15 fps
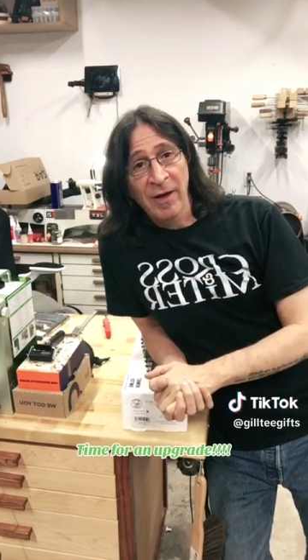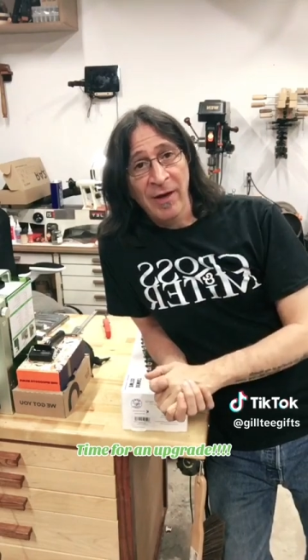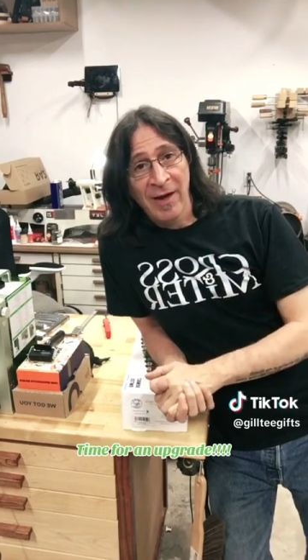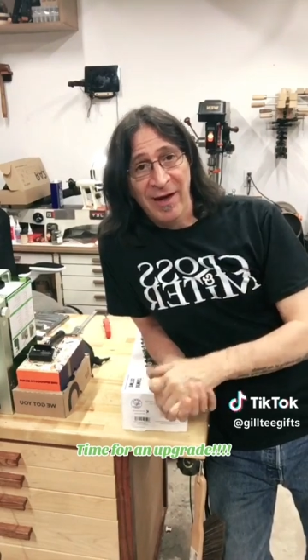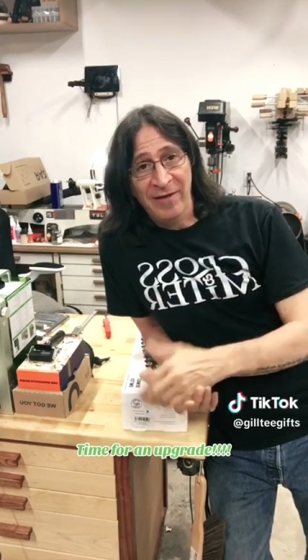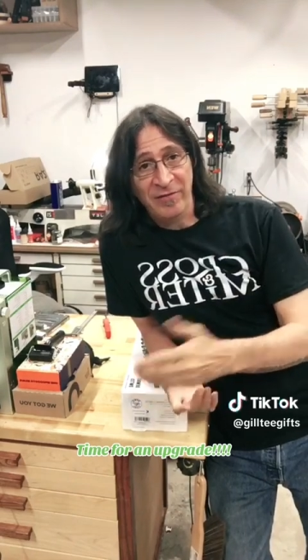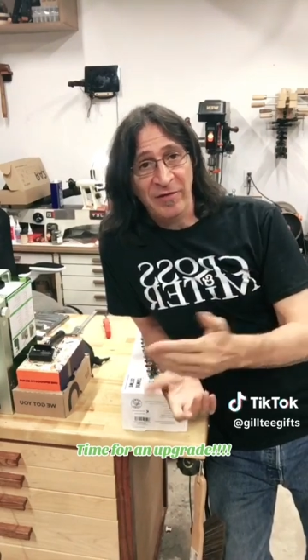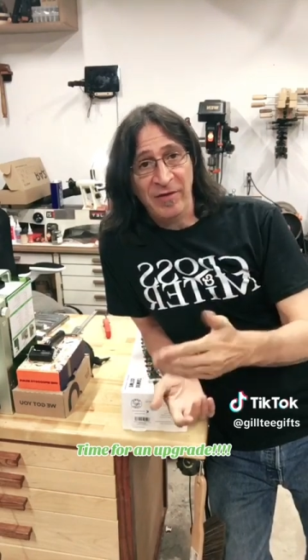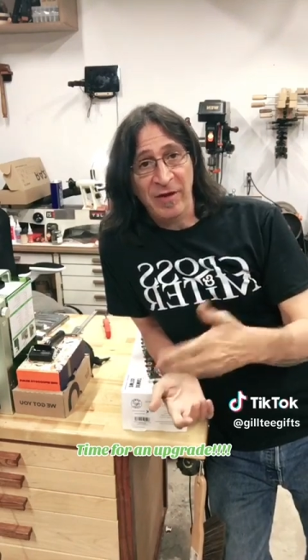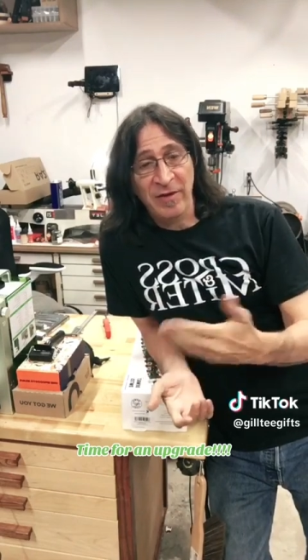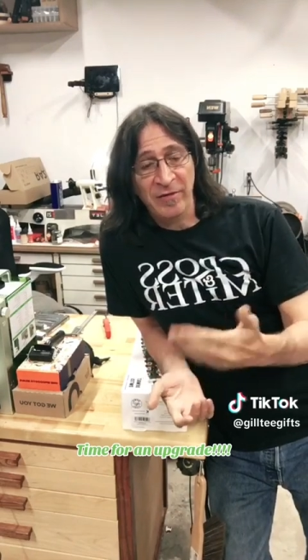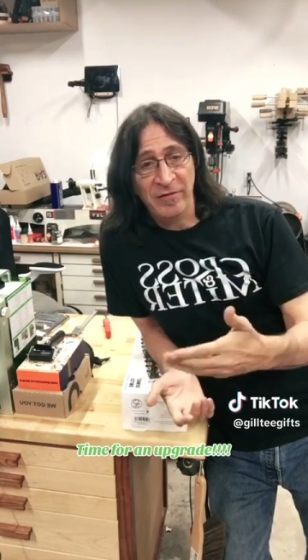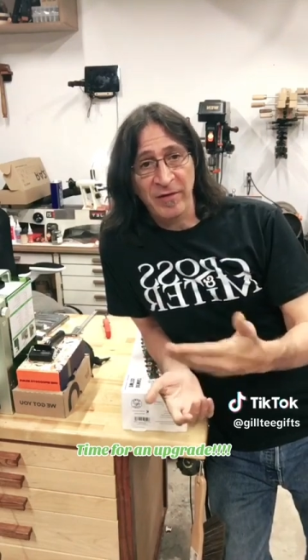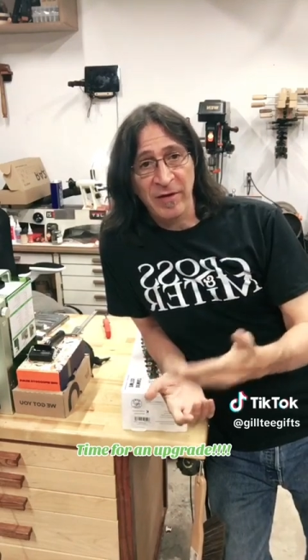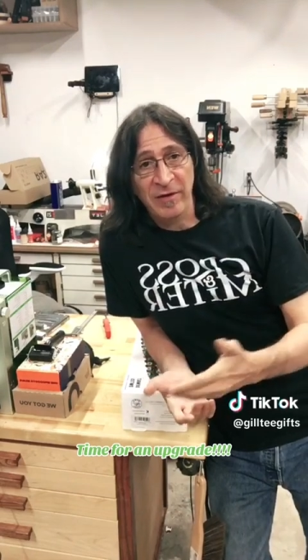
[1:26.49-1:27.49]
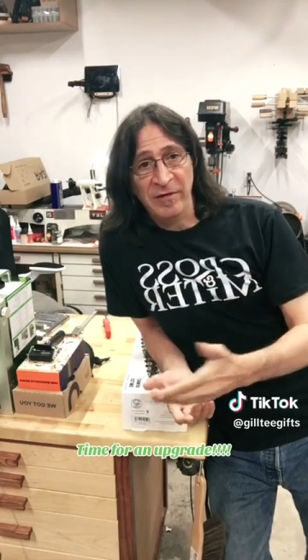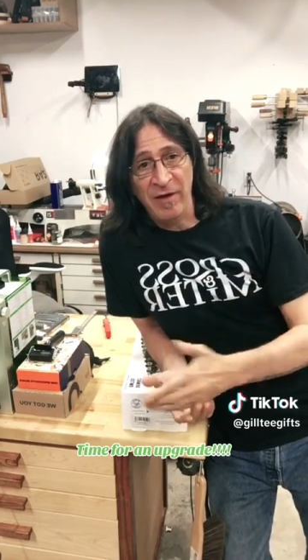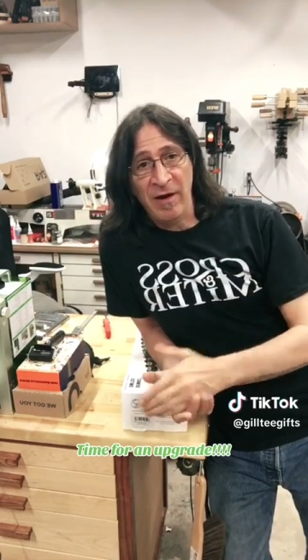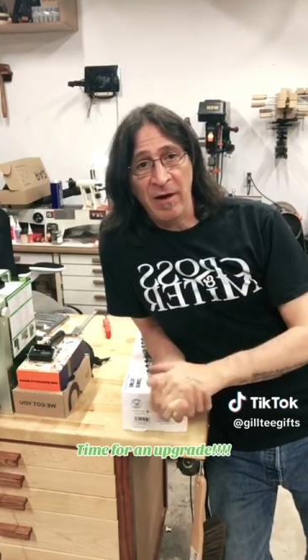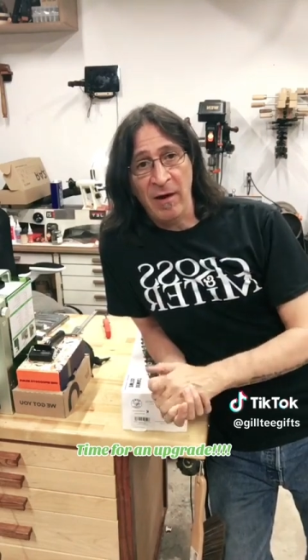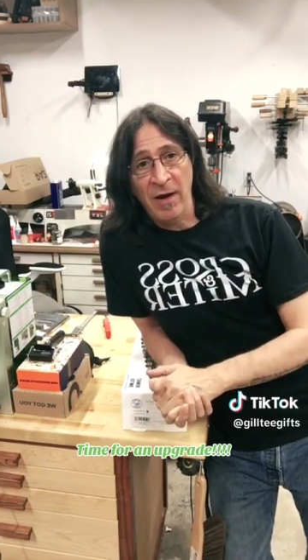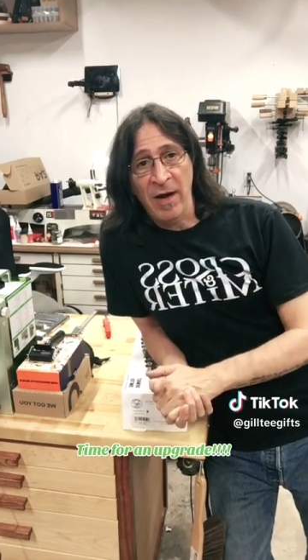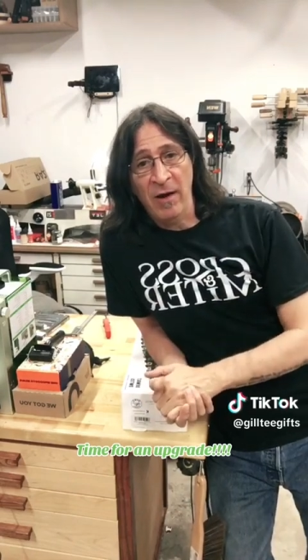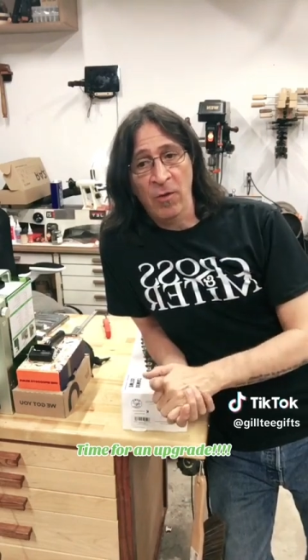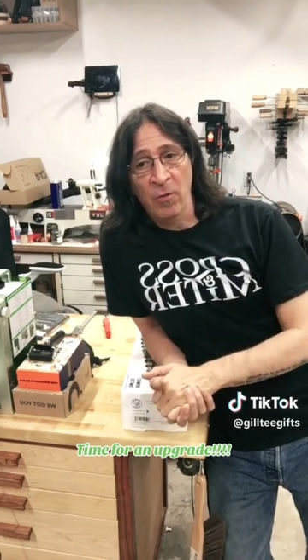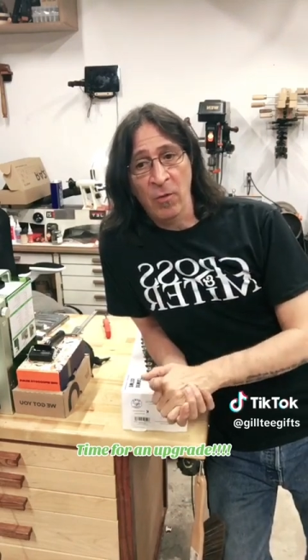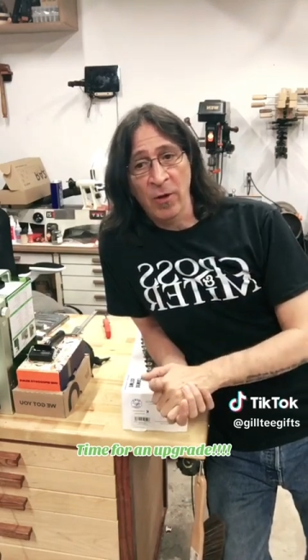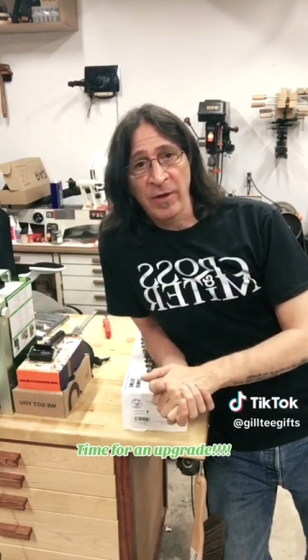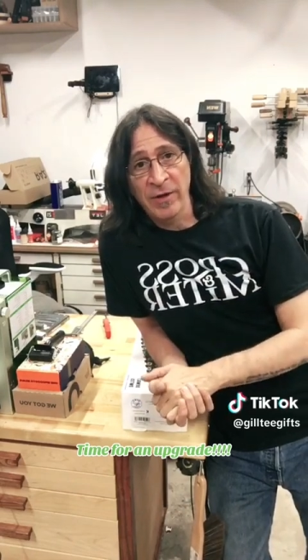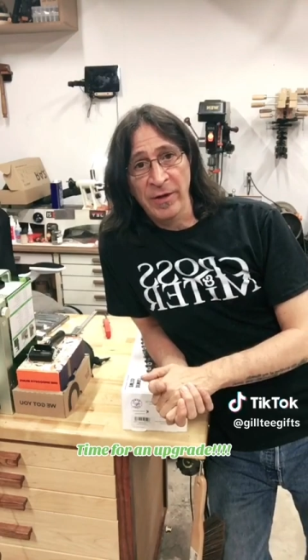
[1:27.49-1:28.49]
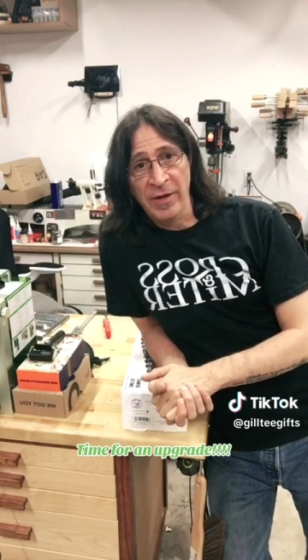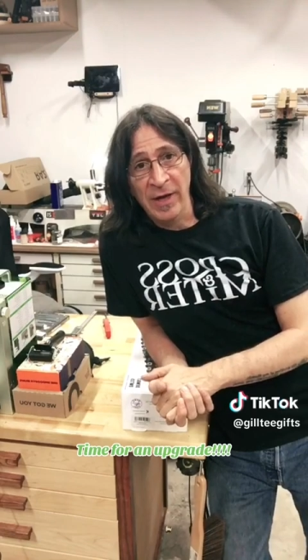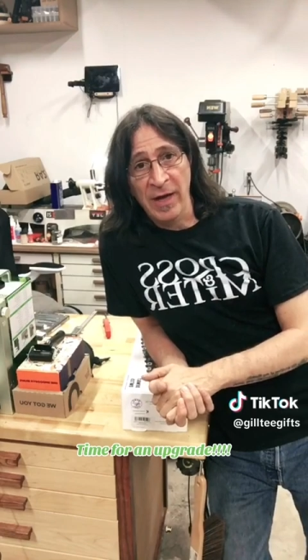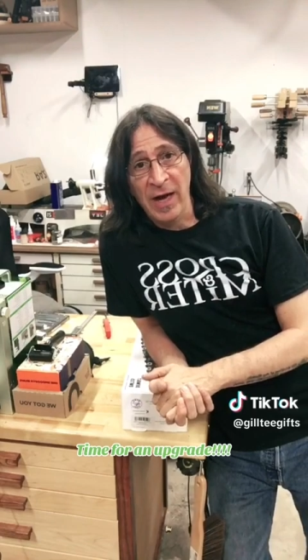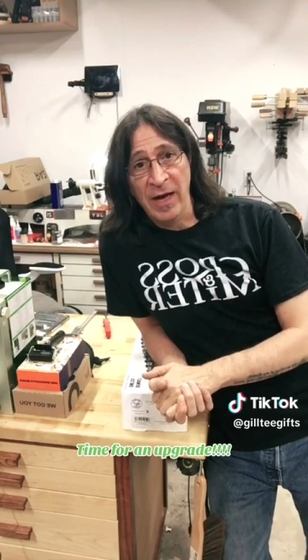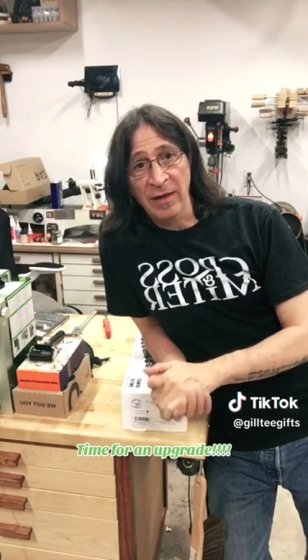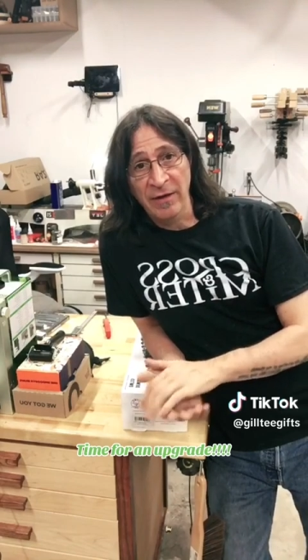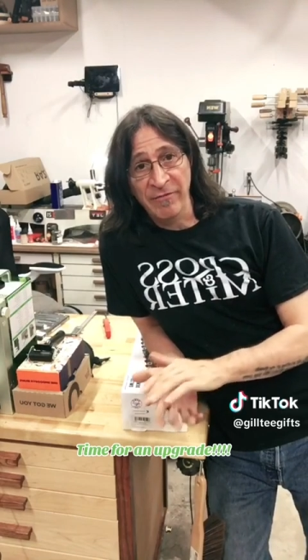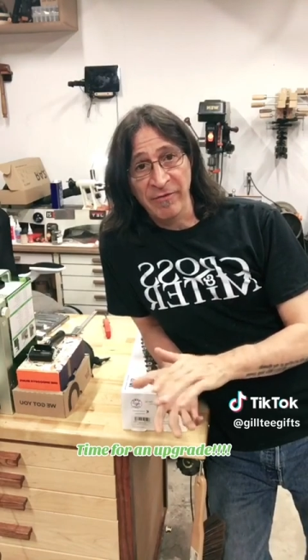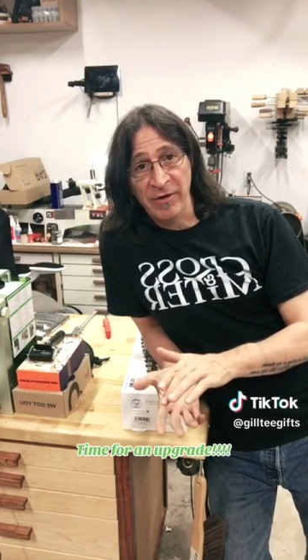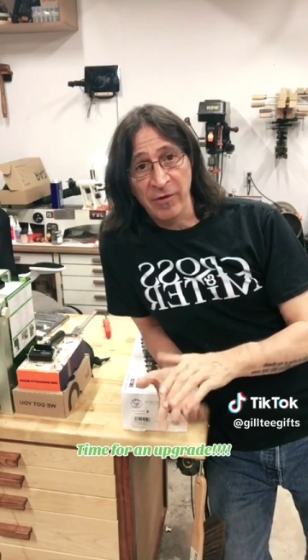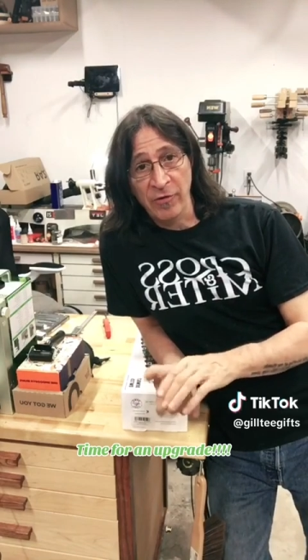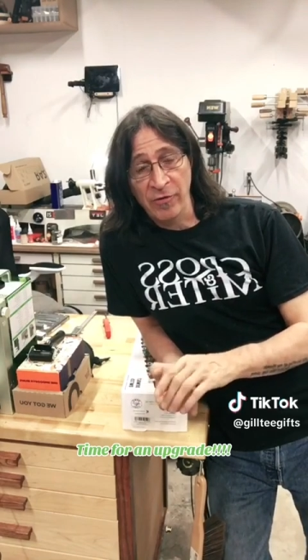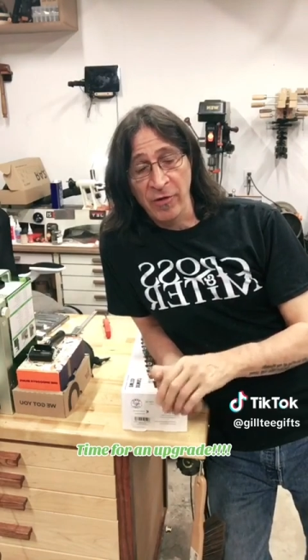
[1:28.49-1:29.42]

has a tendency to tear out where you get highly figured